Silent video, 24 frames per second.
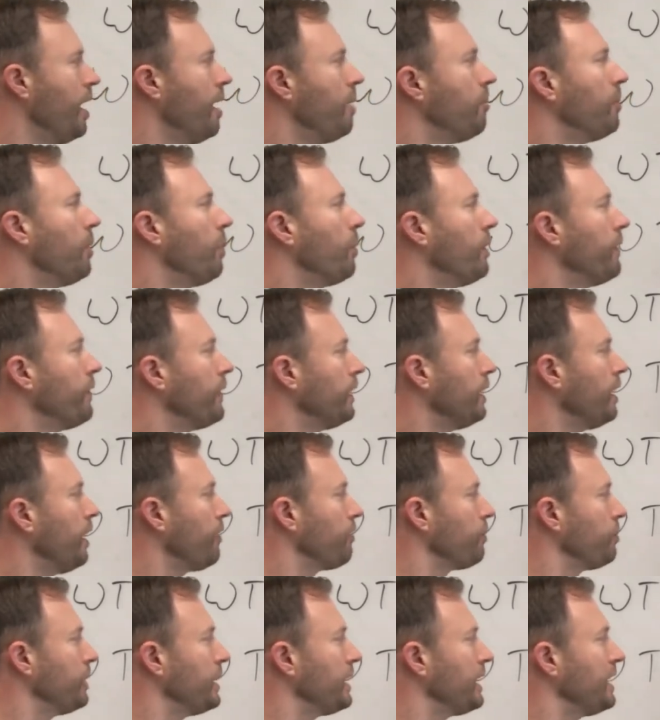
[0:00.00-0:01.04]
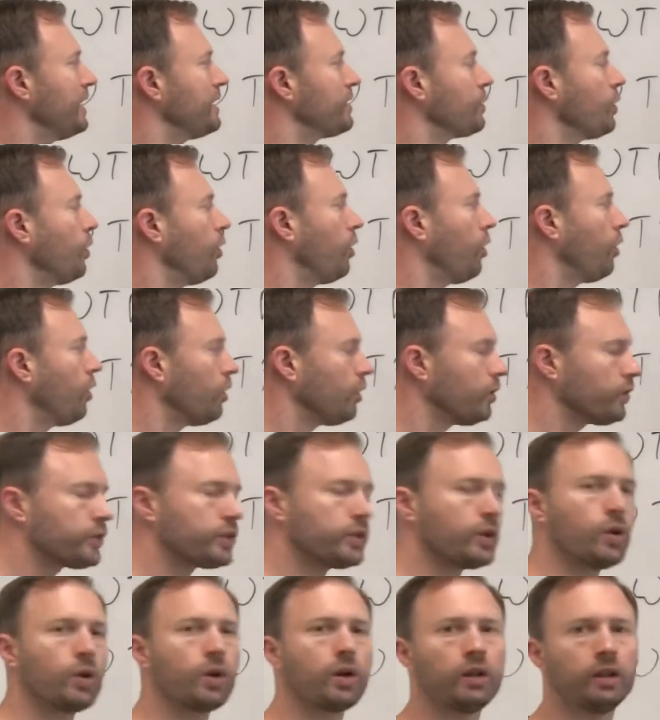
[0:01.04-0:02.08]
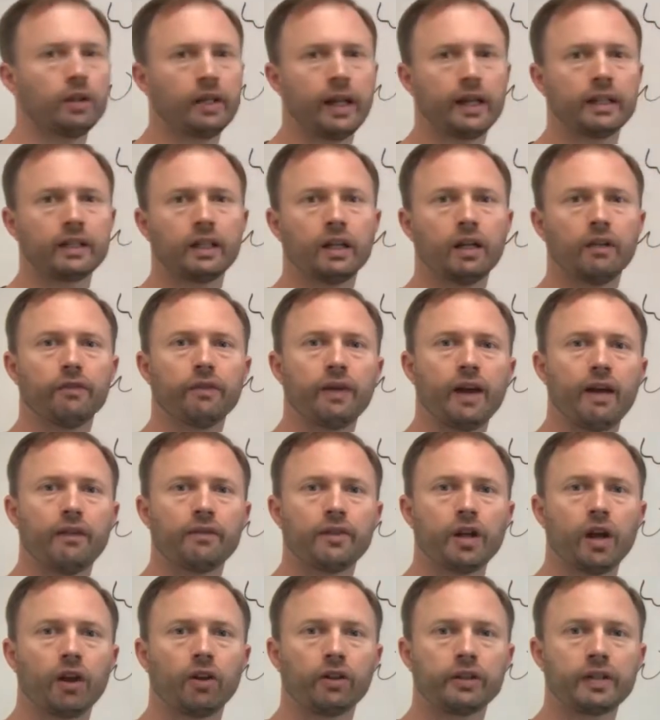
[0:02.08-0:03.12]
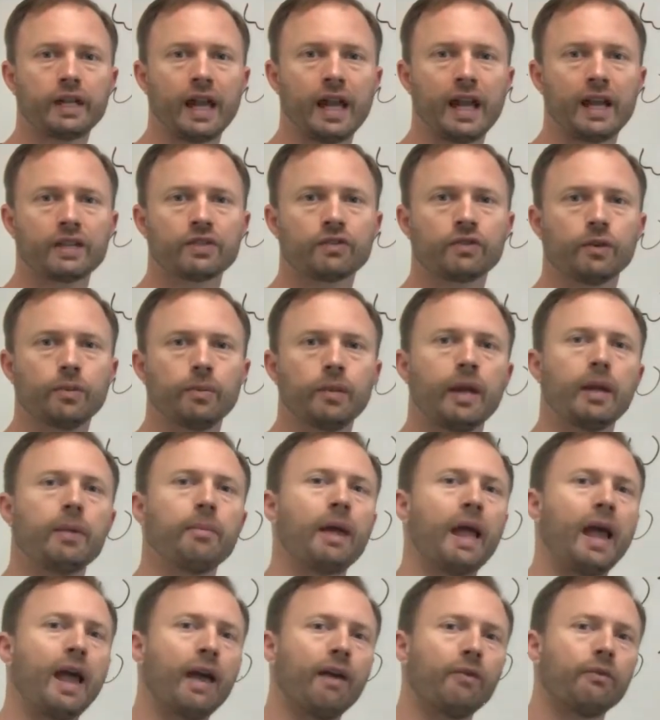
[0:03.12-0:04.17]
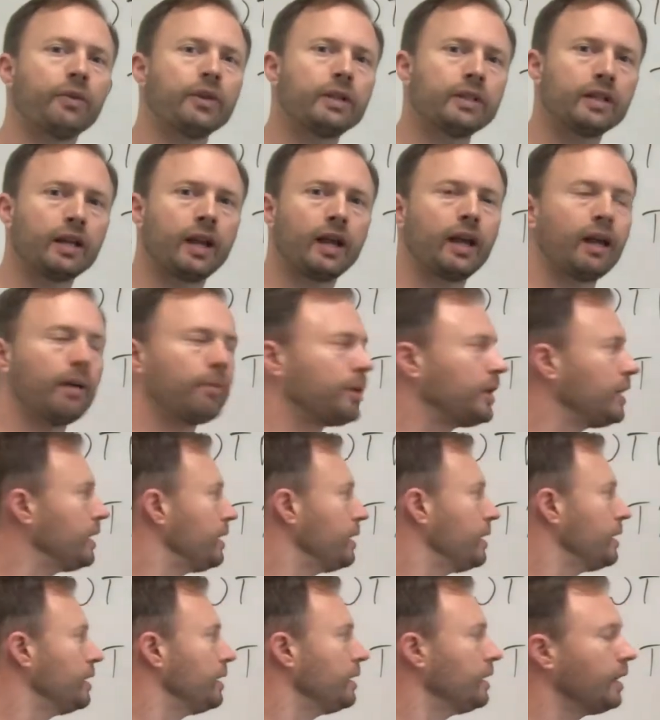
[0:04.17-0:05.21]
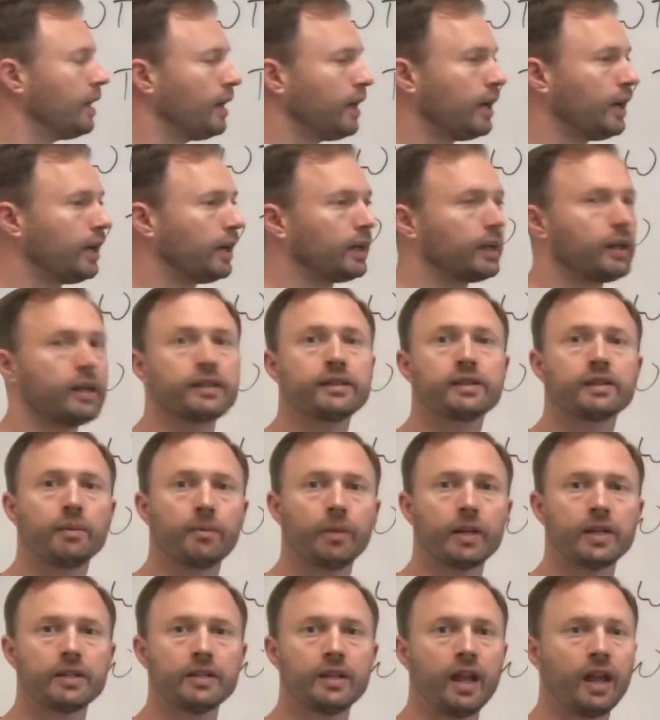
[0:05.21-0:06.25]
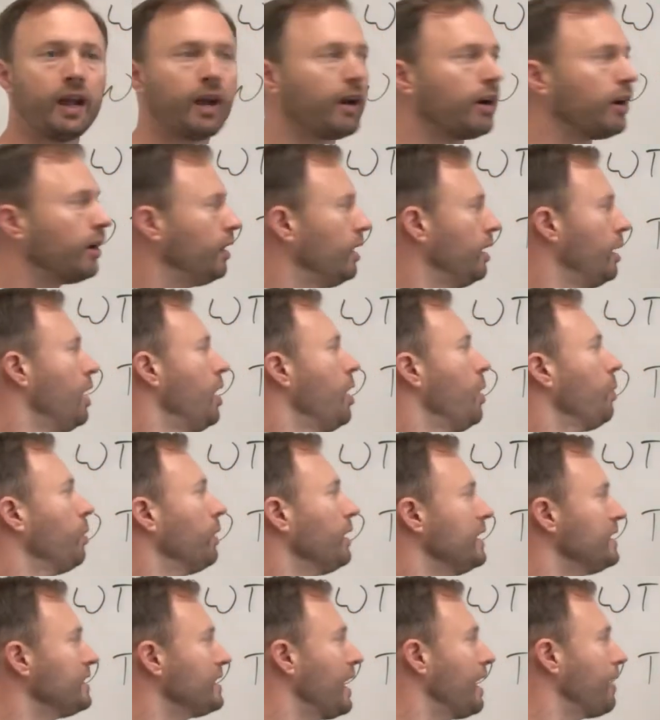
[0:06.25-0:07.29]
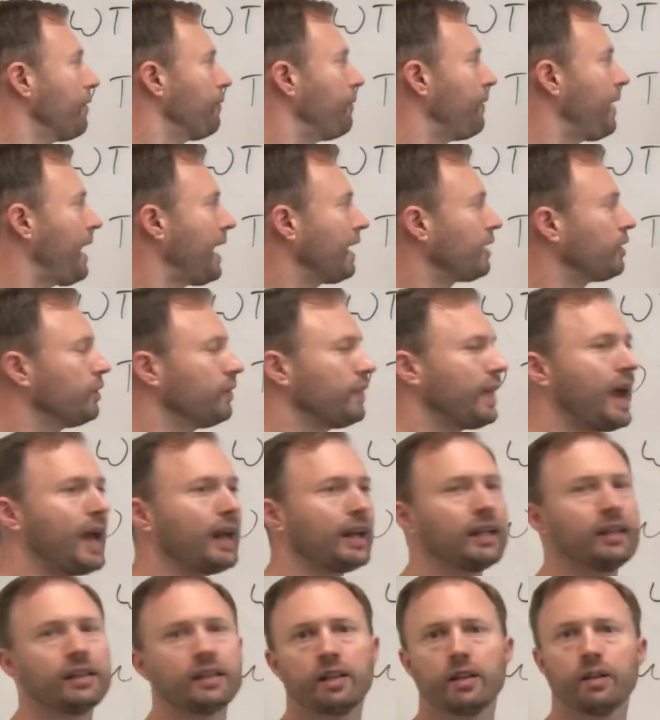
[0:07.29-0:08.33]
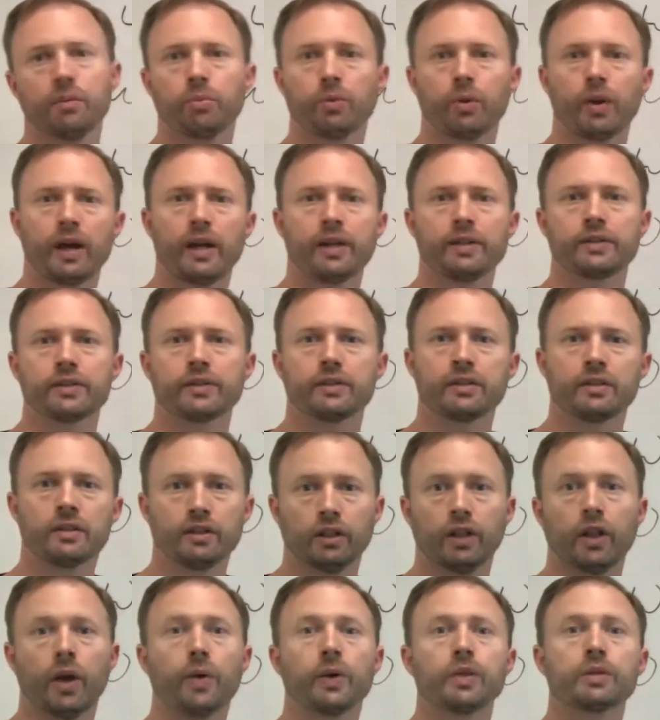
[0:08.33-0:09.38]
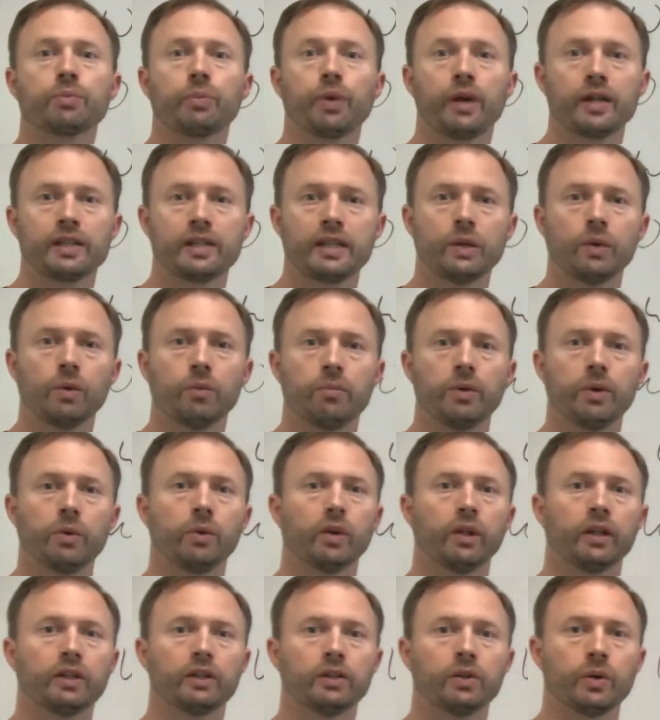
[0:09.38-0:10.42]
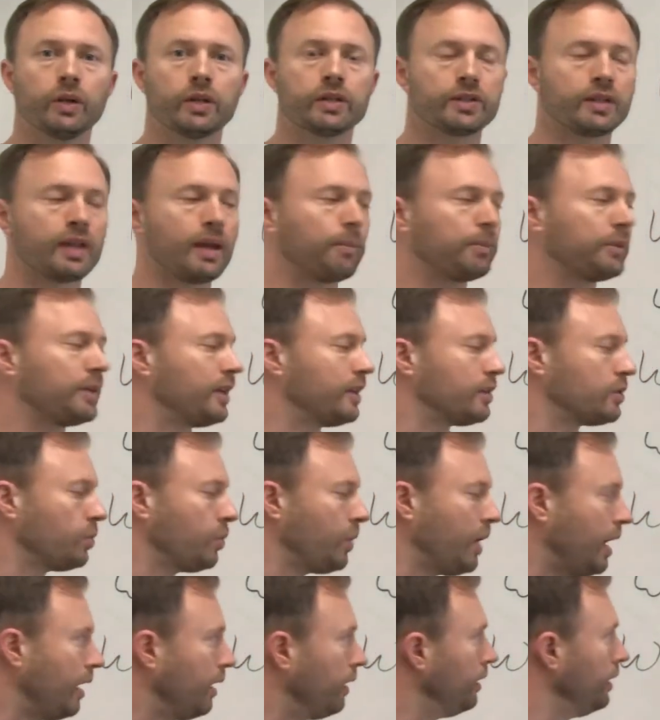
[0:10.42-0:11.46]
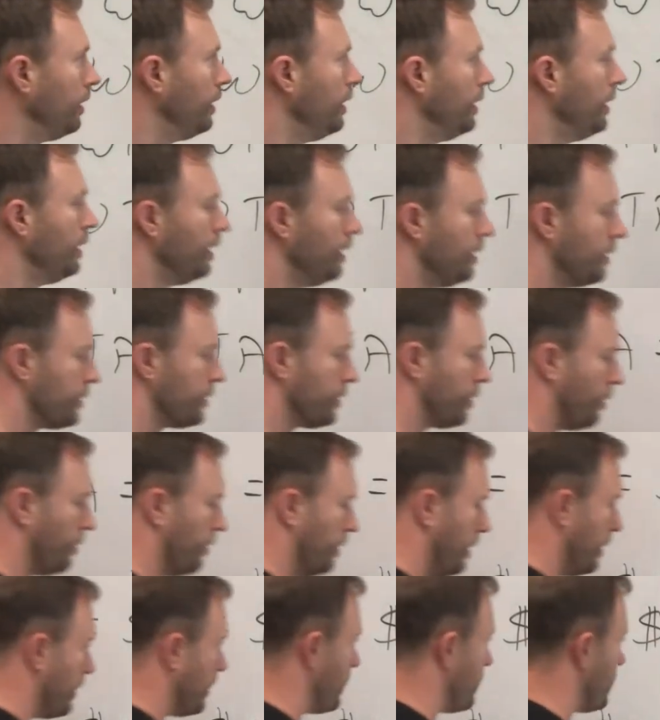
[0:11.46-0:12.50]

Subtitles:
But when the government is also collecting a $5 tax from him every time he cuts somebody's hair, well, he's got to factor that into the price, the lowest price he would be willing to accept as well. So this is